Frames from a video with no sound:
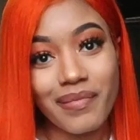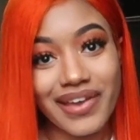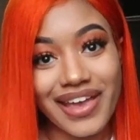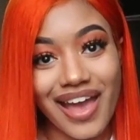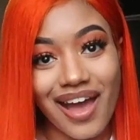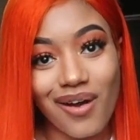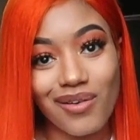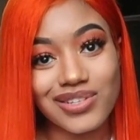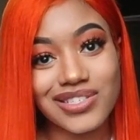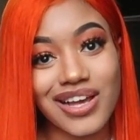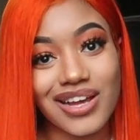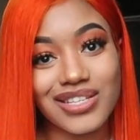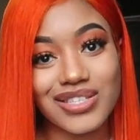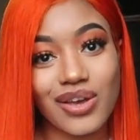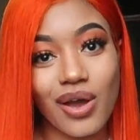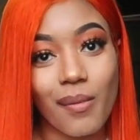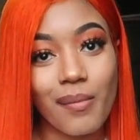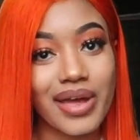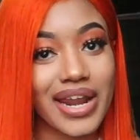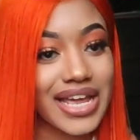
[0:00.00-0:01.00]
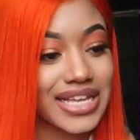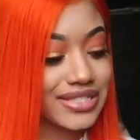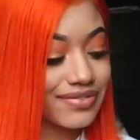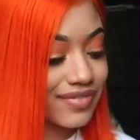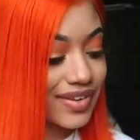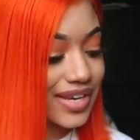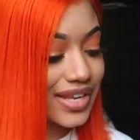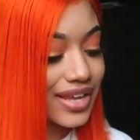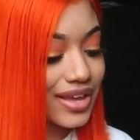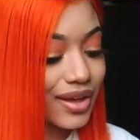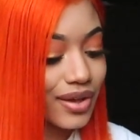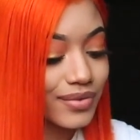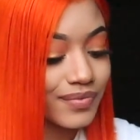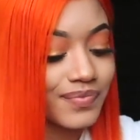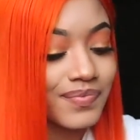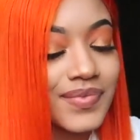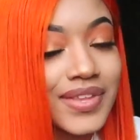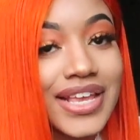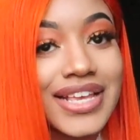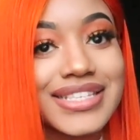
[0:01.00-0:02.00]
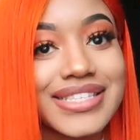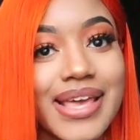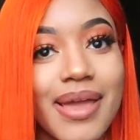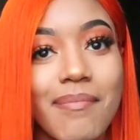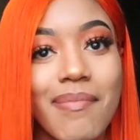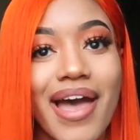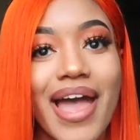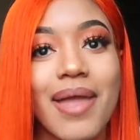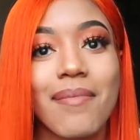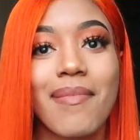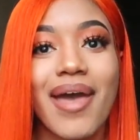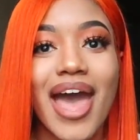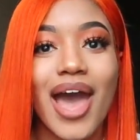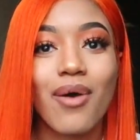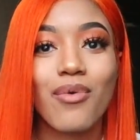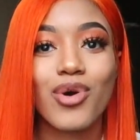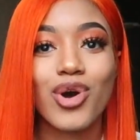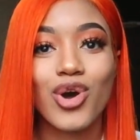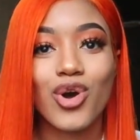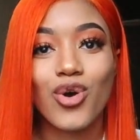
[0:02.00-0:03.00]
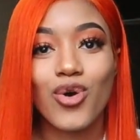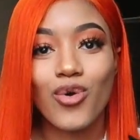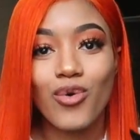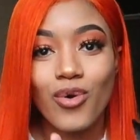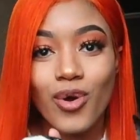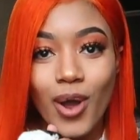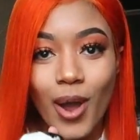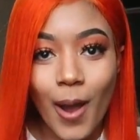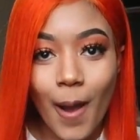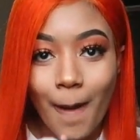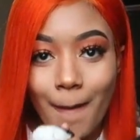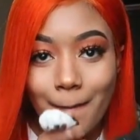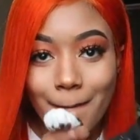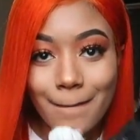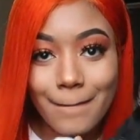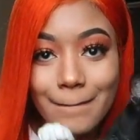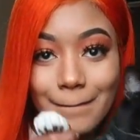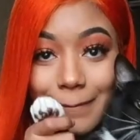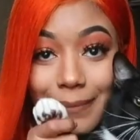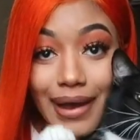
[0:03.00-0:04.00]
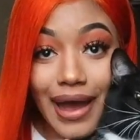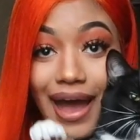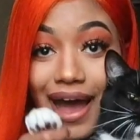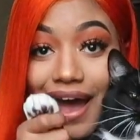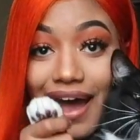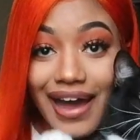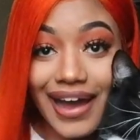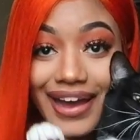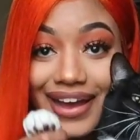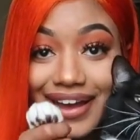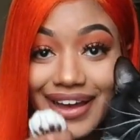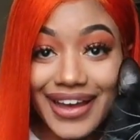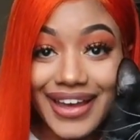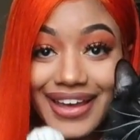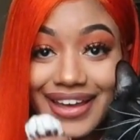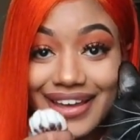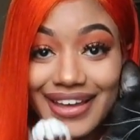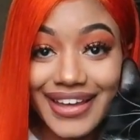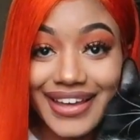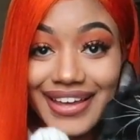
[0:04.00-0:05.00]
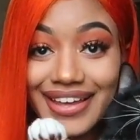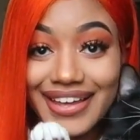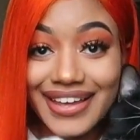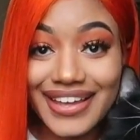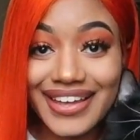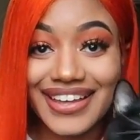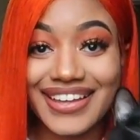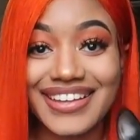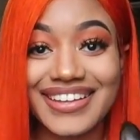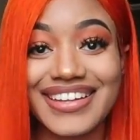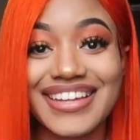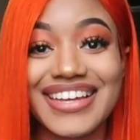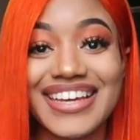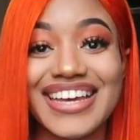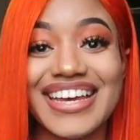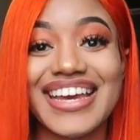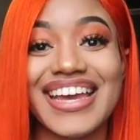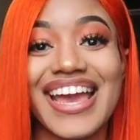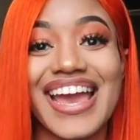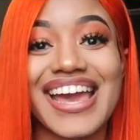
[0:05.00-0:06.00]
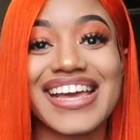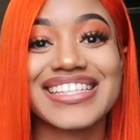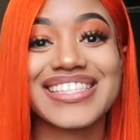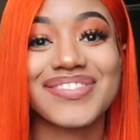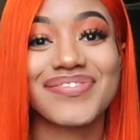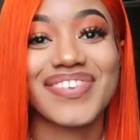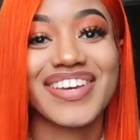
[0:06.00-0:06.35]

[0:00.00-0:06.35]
But yeah, I will talk to y'all in my next video. Say bye, Mawo. Bye. He hates